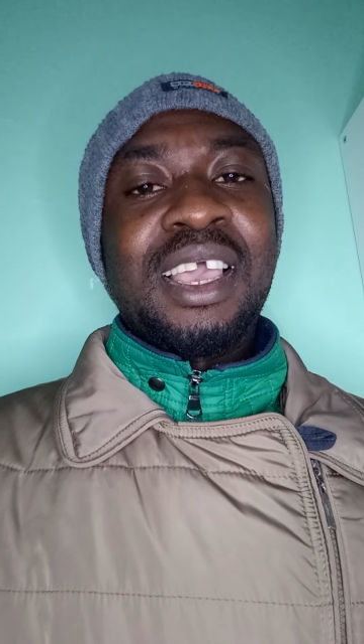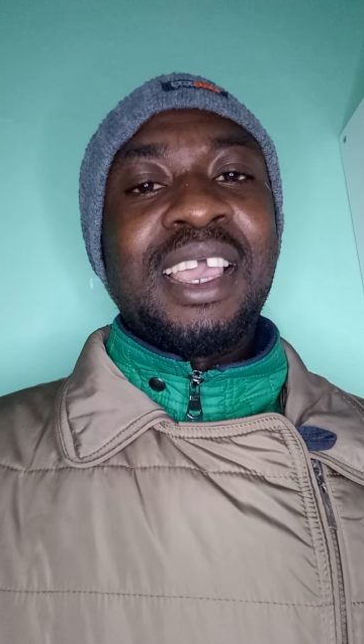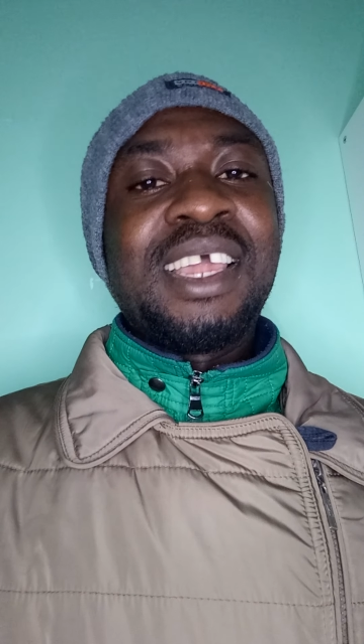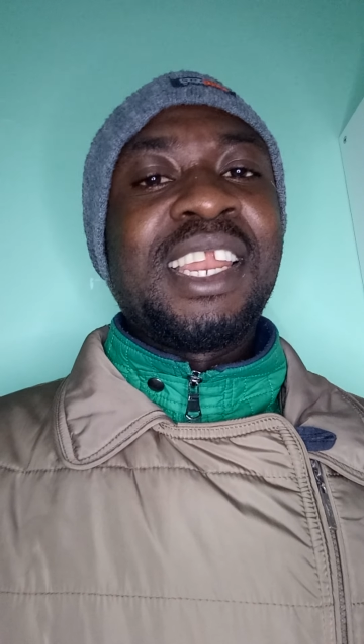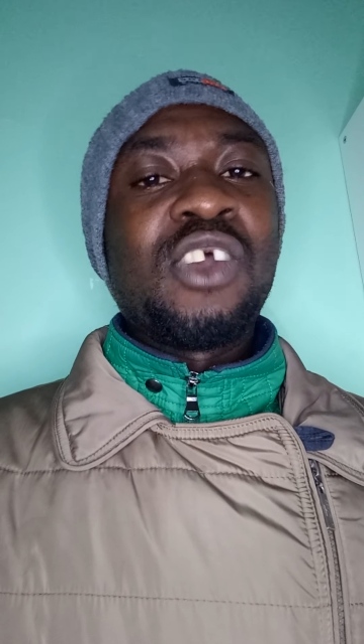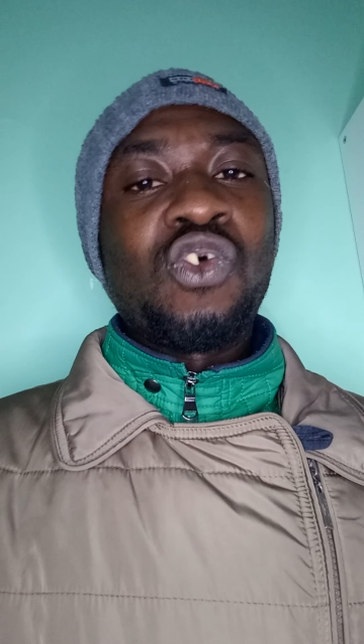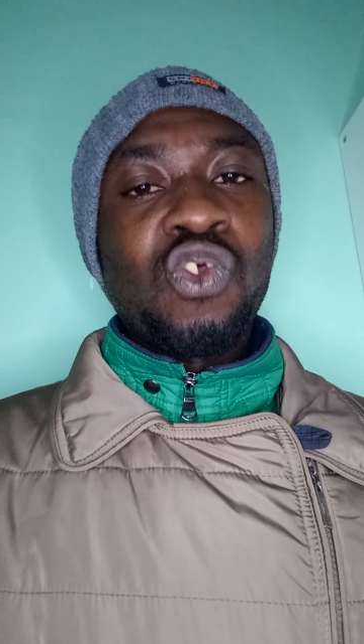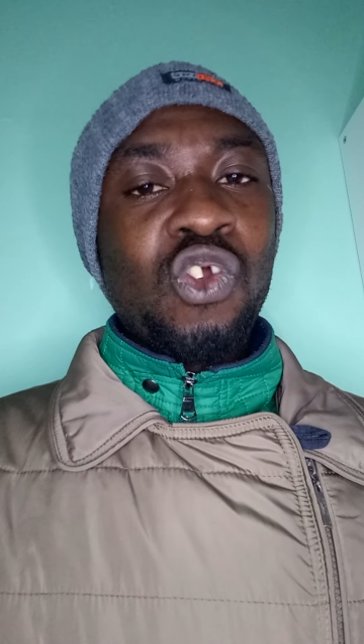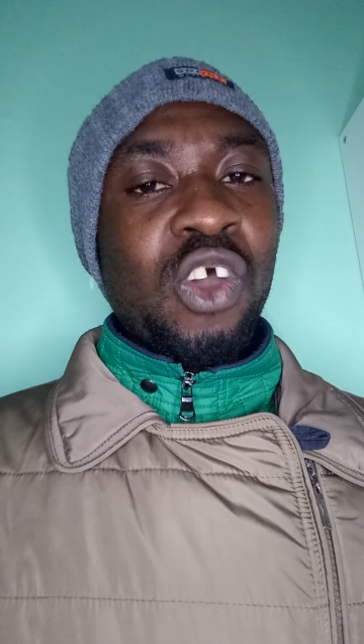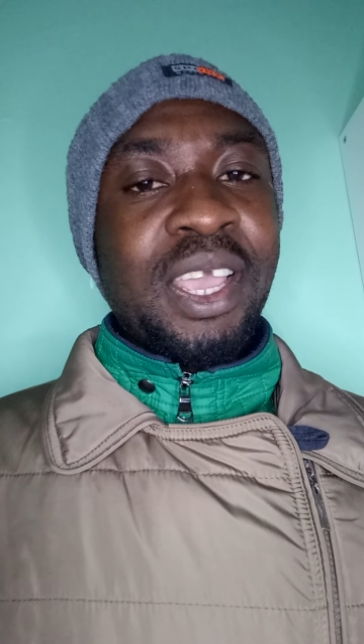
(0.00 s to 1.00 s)
any
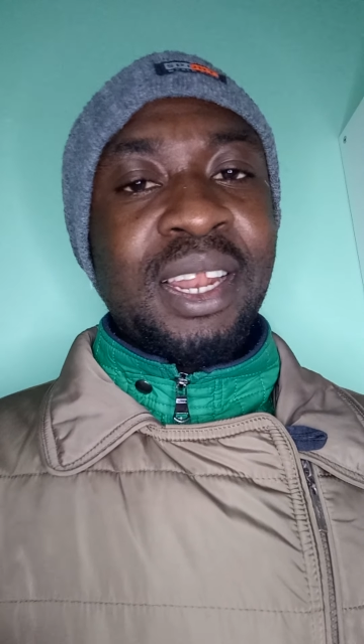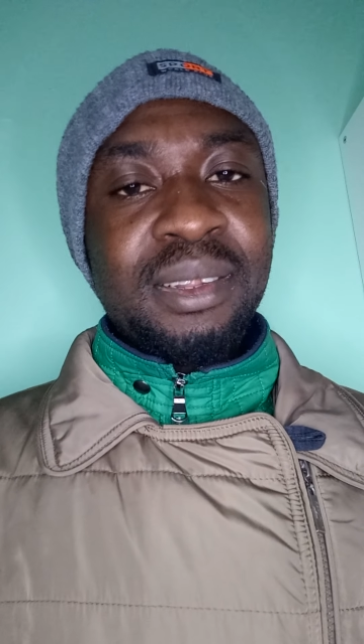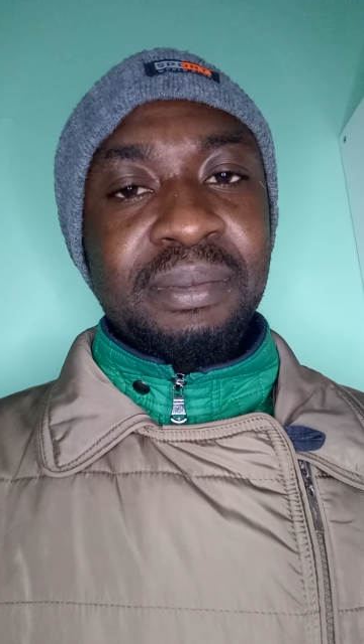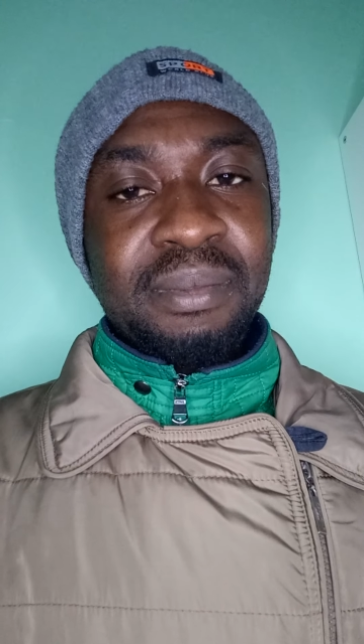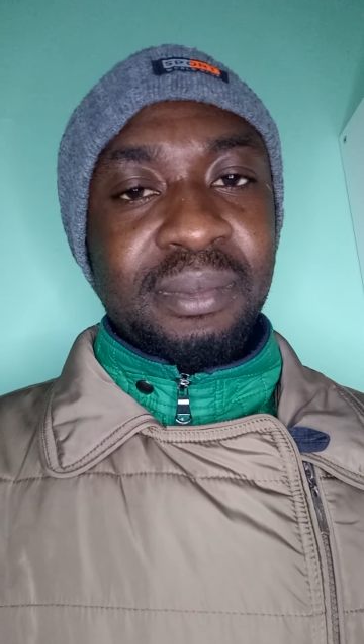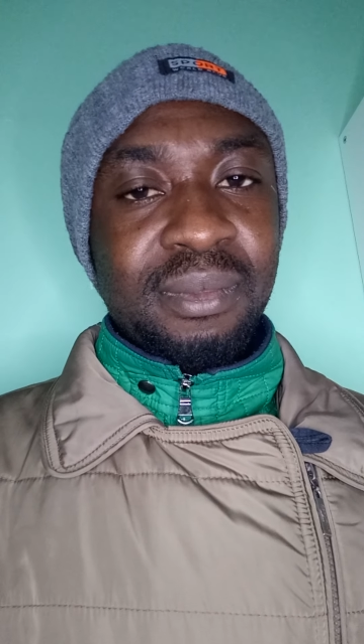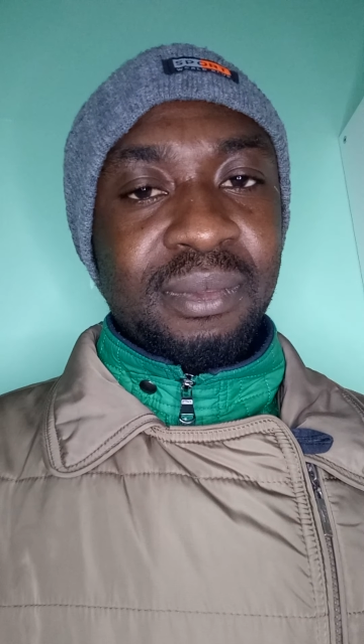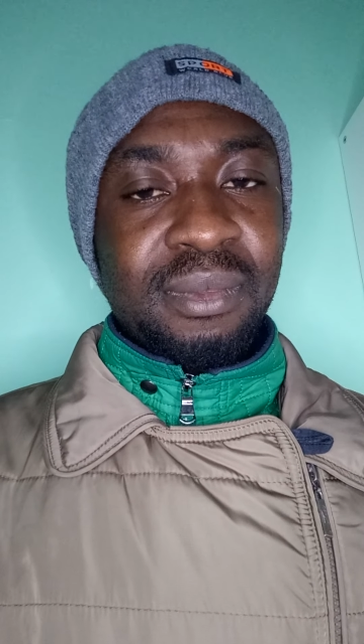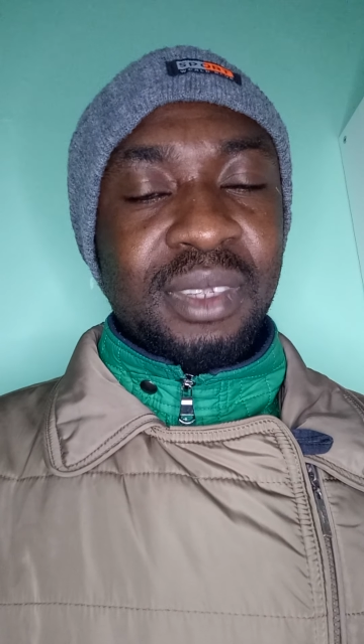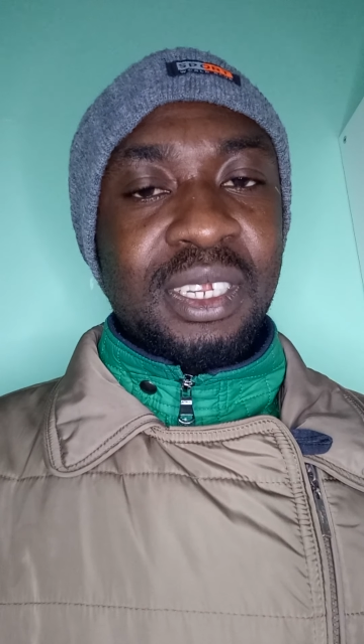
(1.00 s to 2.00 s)
crude oil
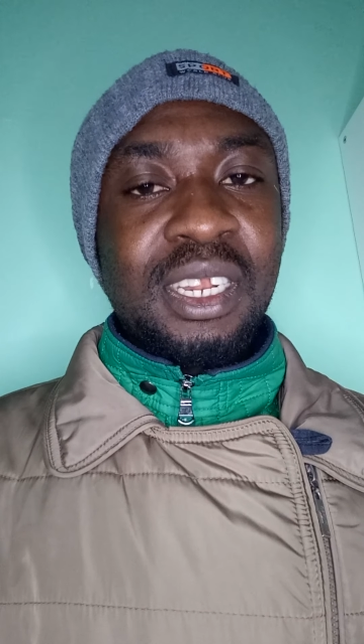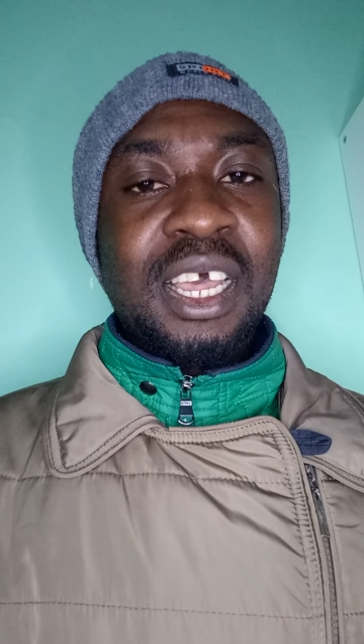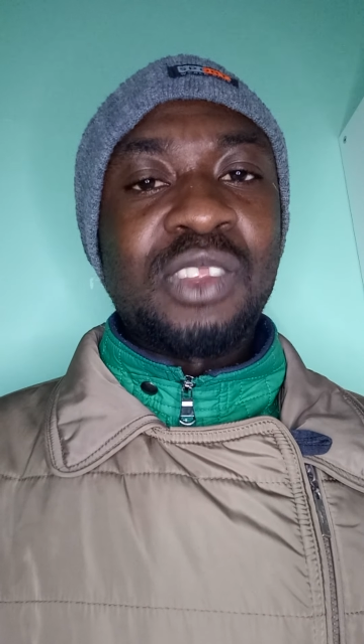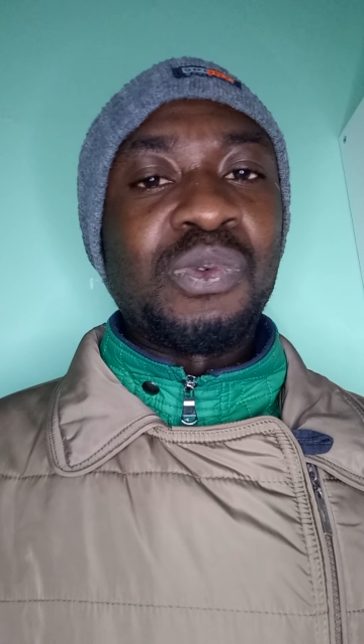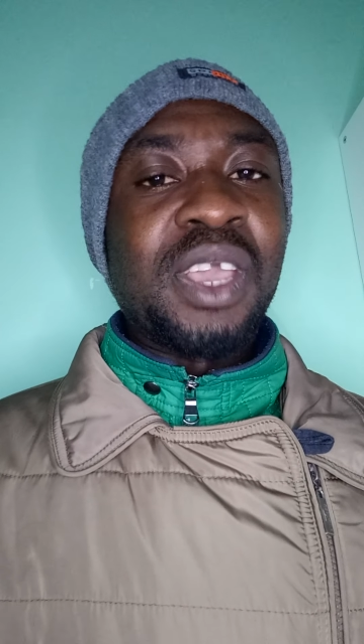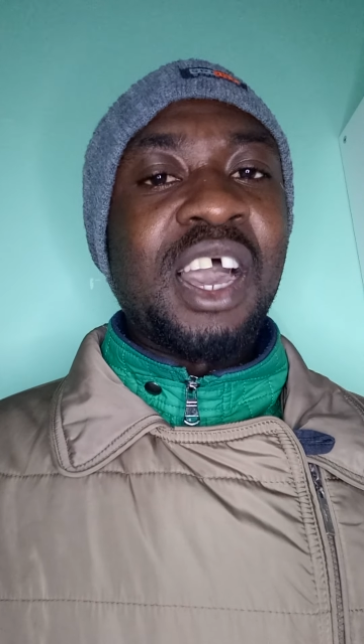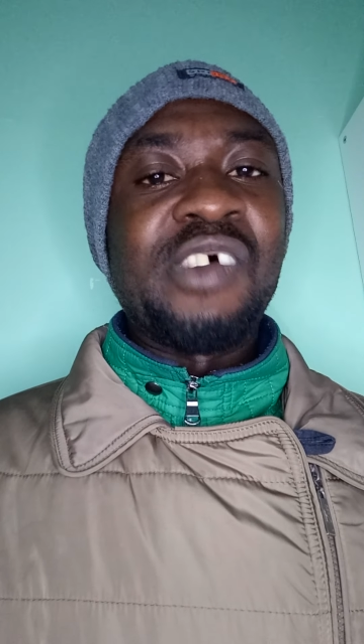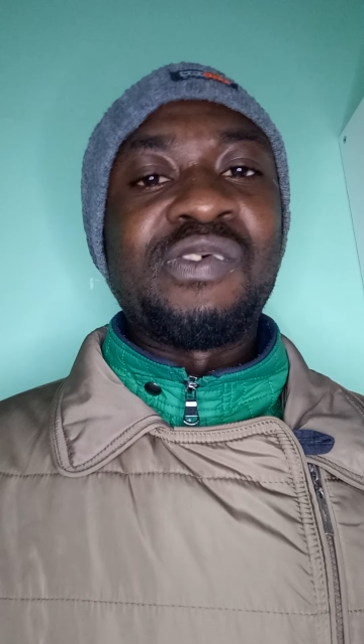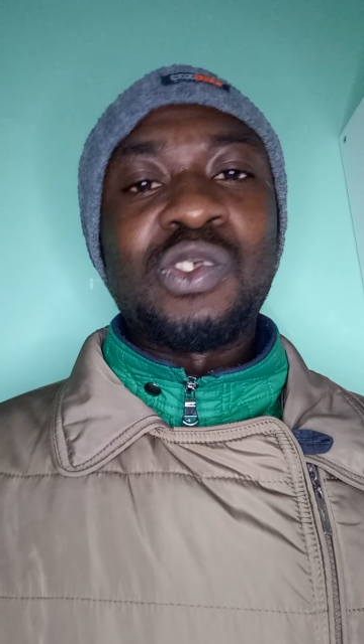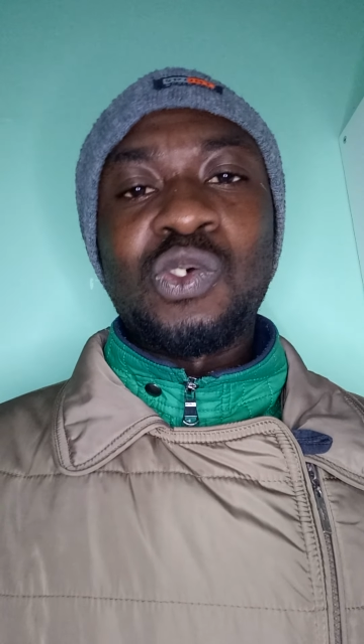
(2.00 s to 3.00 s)
that we
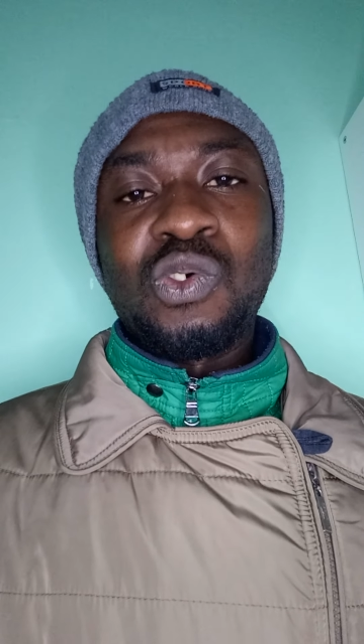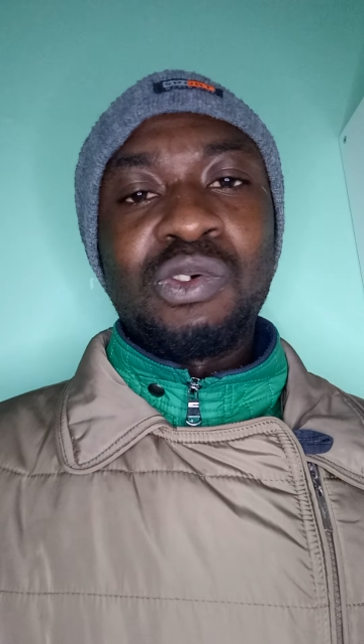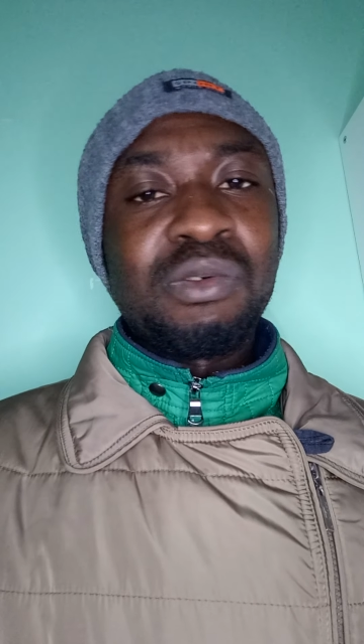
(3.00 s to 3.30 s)
have so